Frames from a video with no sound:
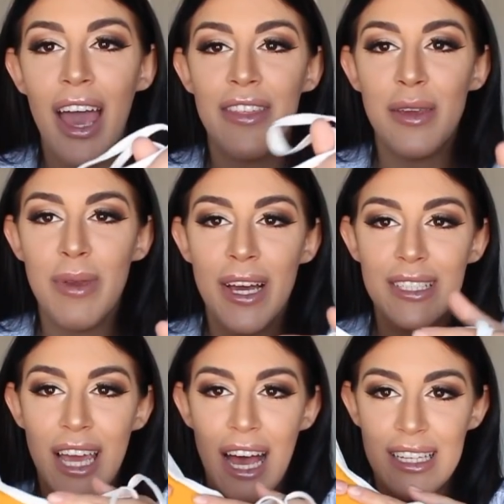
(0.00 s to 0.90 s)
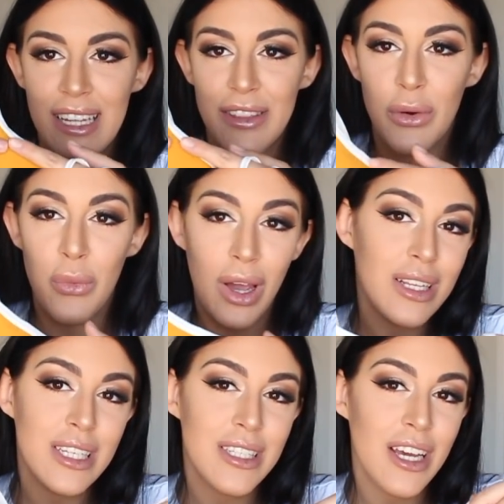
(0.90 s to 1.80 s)
I think because it has like the
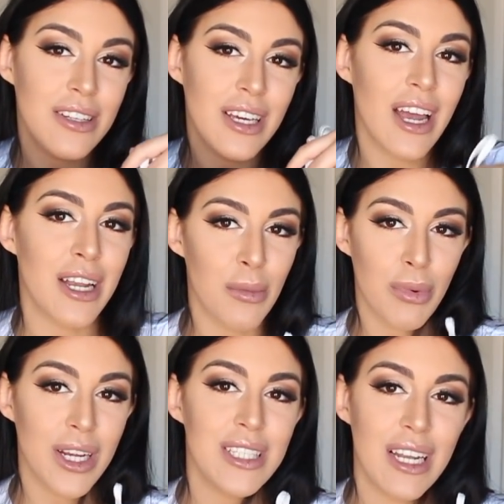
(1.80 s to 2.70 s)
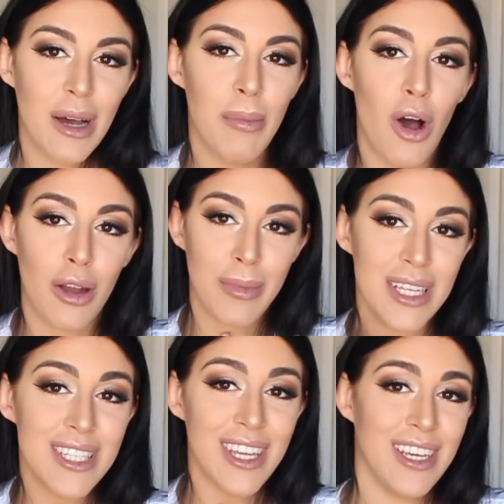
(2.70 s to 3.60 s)
white details, it kind of breaks it up on
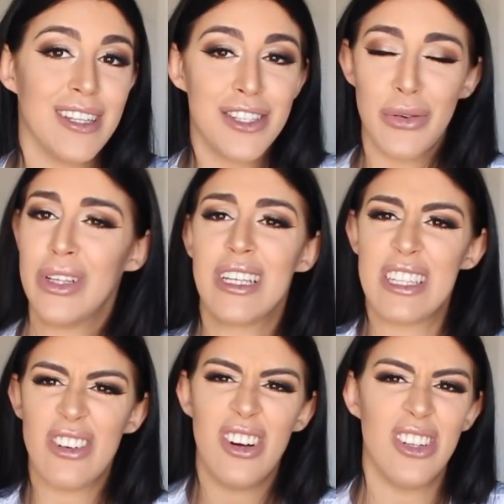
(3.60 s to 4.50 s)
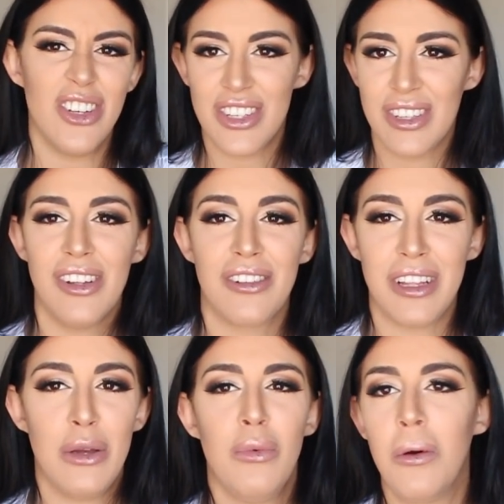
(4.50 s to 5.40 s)
my skin so it doesn't all just look
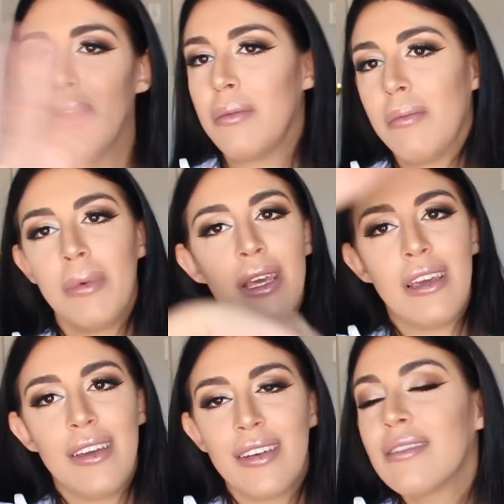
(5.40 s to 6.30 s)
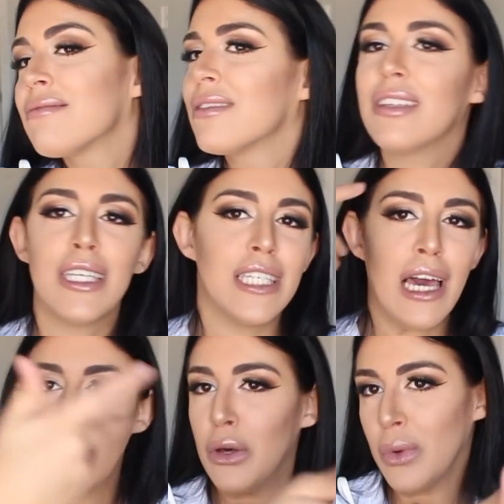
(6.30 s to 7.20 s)
like one big
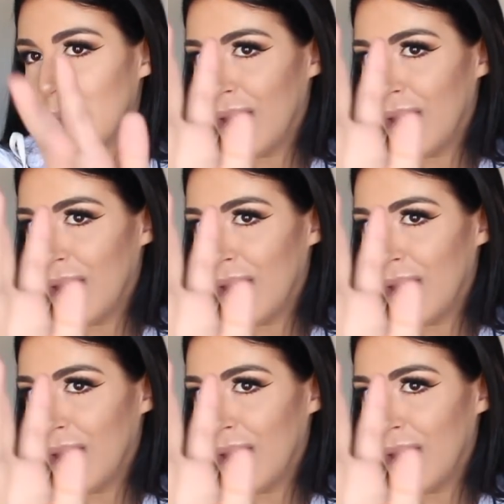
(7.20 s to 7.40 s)
yellowy